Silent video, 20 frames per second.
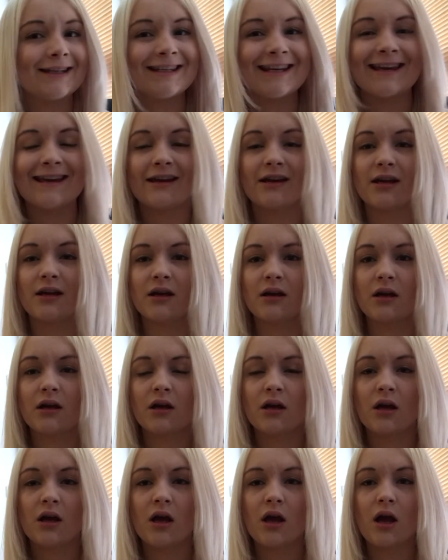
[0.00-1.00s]
day
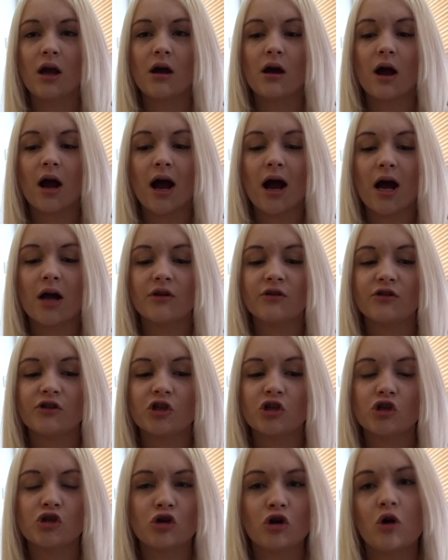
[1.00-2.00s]
and
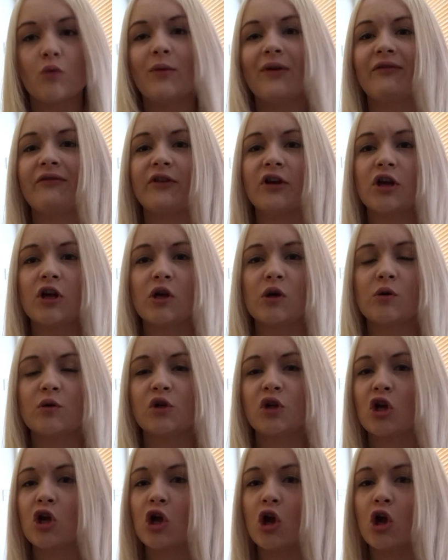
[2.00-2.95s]
cut my food,